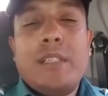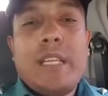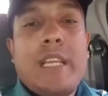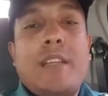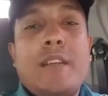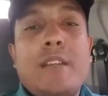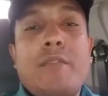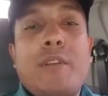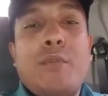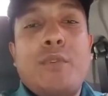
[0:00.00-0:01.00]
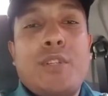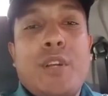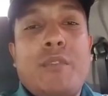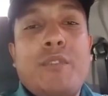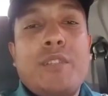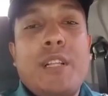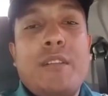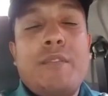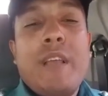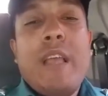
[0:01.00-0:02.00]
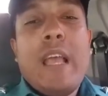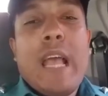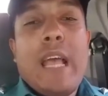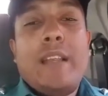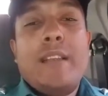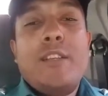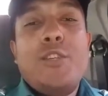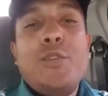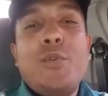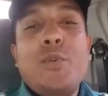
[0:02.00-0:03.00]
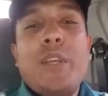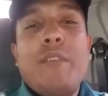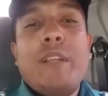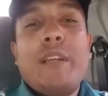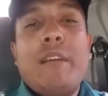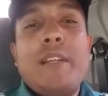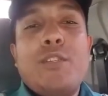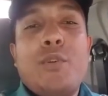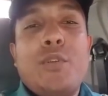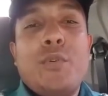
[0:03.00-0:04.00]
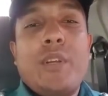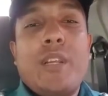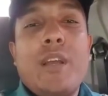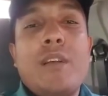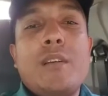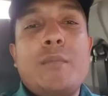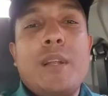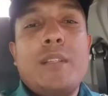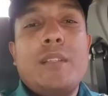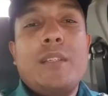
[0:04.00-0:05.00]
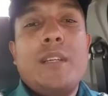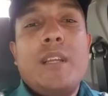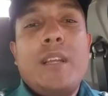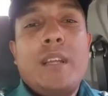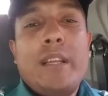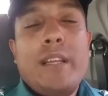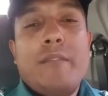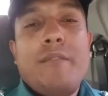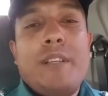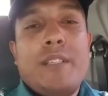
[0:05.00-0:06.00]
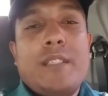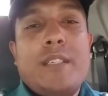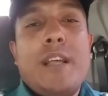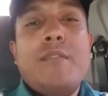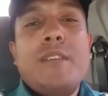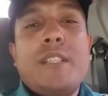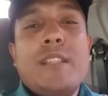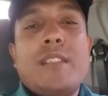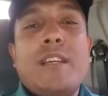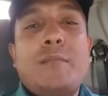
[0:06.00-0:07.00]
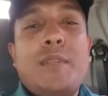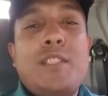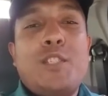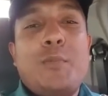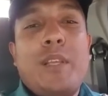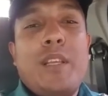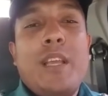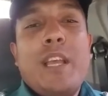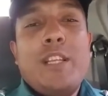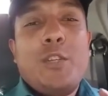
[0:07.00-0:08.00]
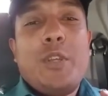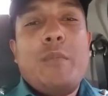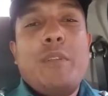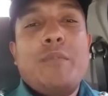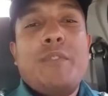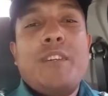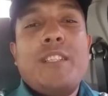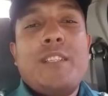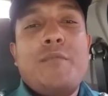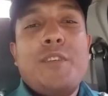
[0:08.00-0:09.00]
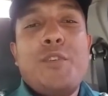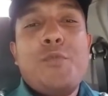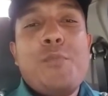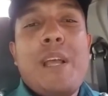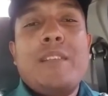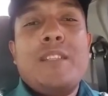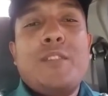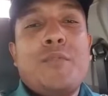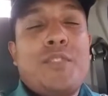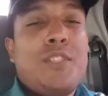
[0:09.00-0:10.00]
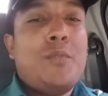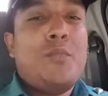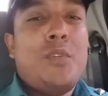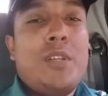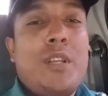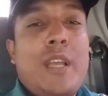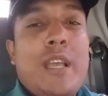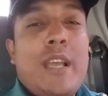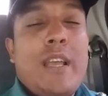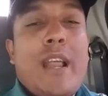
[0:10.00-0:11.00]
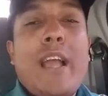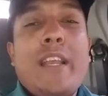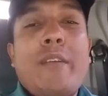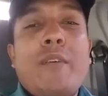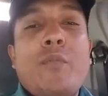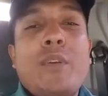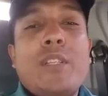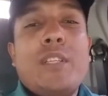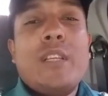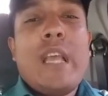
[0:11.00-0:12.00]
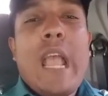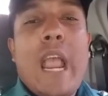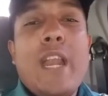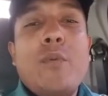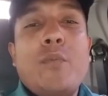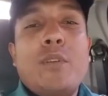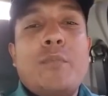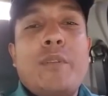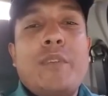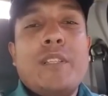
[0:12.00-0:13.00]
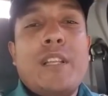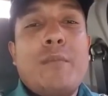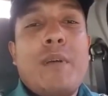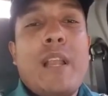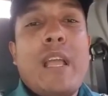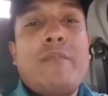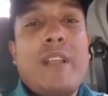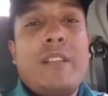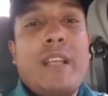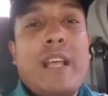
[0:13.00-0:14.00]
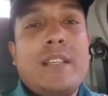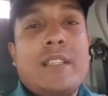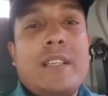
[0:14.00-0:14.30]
Take care, take very good care of yourself, and do give the credit to your younger brother, Nafis. Nafis has convinced me to give the first video message for someone, and I never wished anyone previously in my life like that.